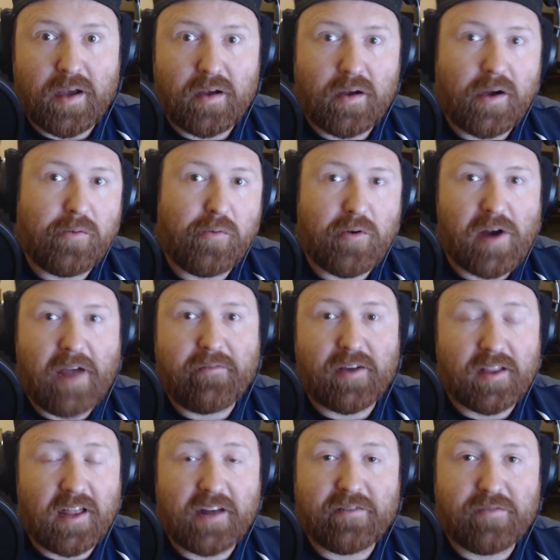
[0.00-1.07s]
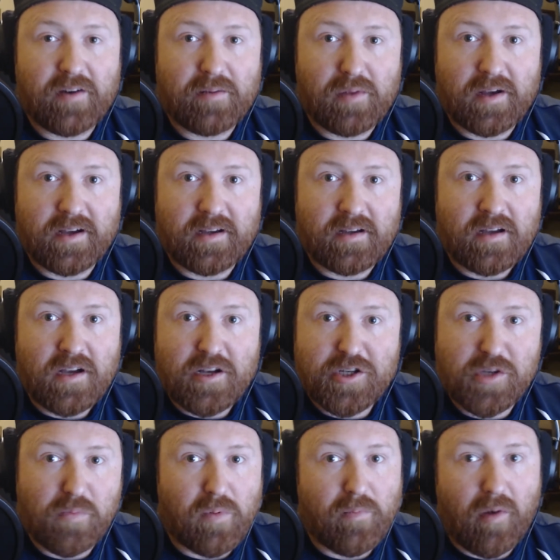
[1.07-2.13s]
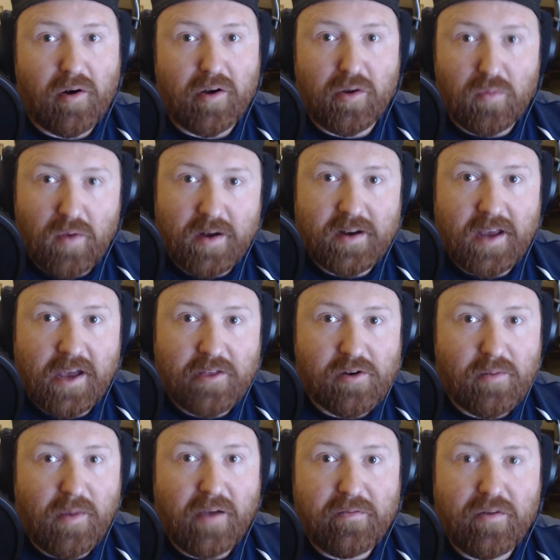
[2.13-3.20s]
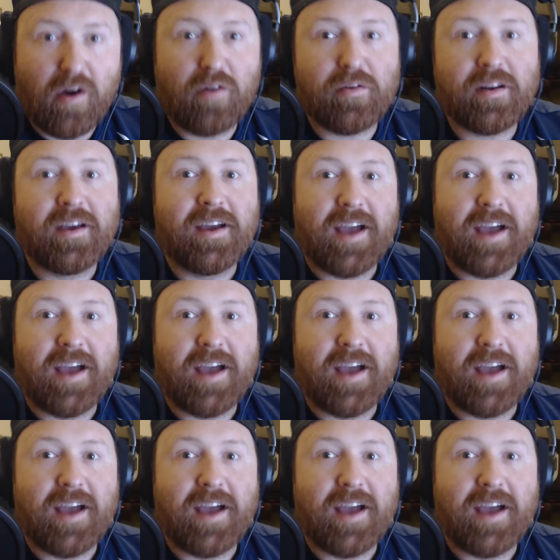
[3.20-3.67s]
Uh, we were having a lot of fun playing Super Mario Run together on my phone,